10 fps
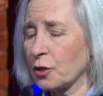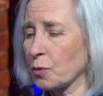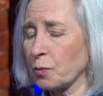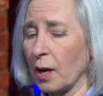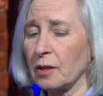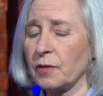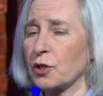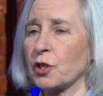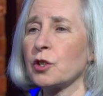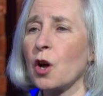it's relevant
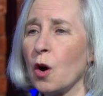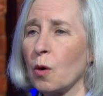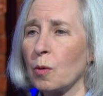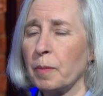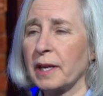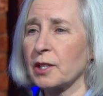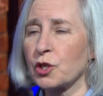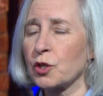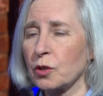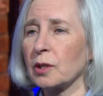to know, but it's
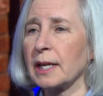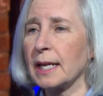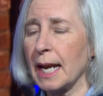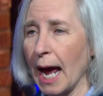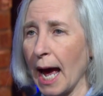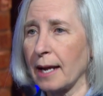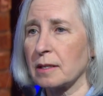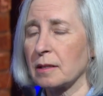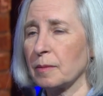certainly not